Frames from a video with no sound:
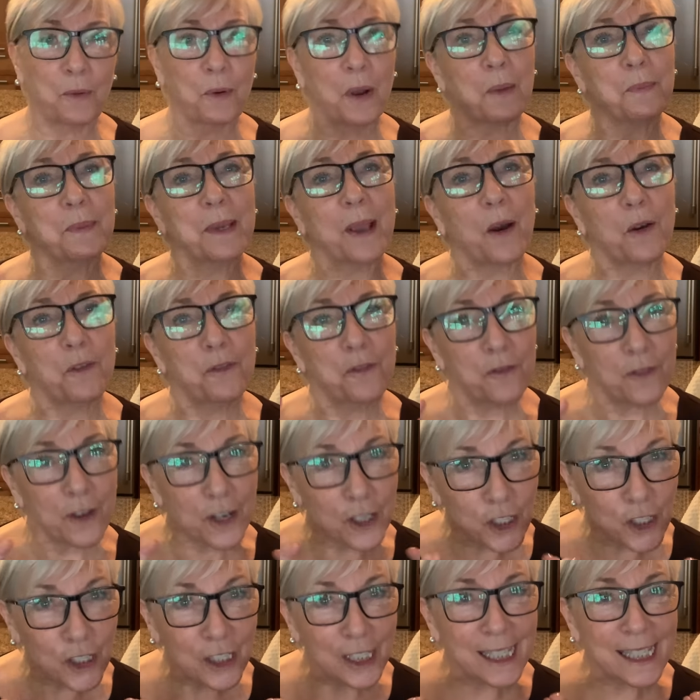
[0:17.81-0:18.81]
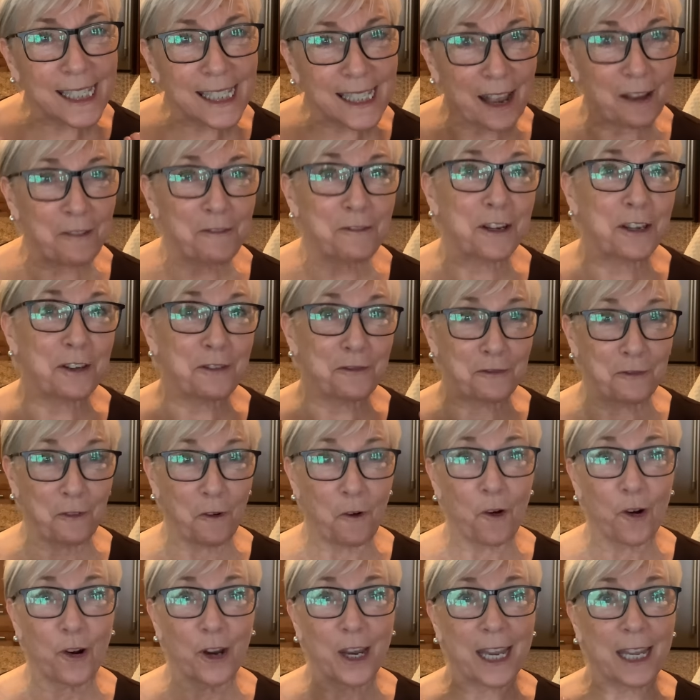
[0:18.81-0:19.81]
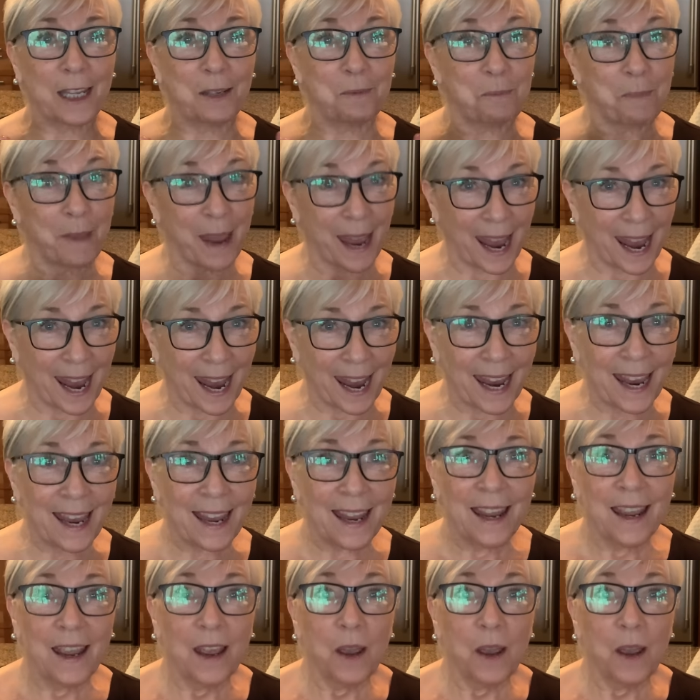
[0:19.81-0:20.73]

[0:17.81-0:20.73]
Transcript: Well, I'll be officially 74 in May,